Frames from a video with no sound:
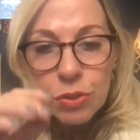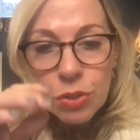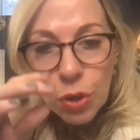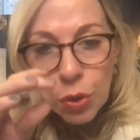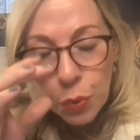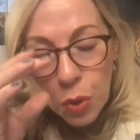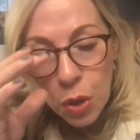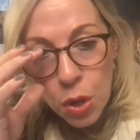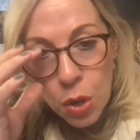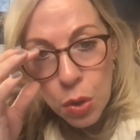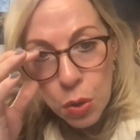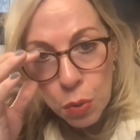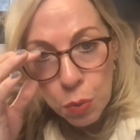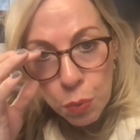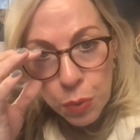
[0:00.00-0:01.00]
So
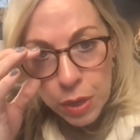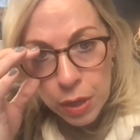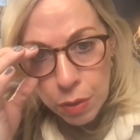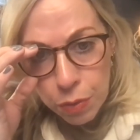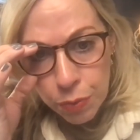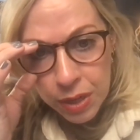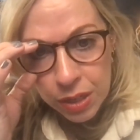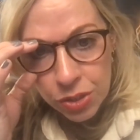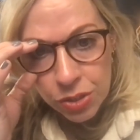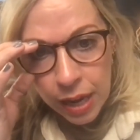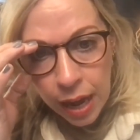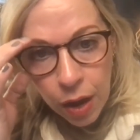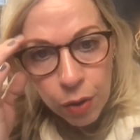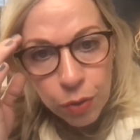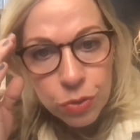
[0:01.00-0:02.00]
we reached
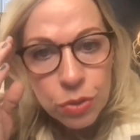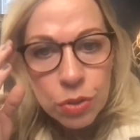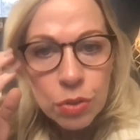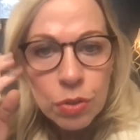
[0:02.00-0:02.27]
out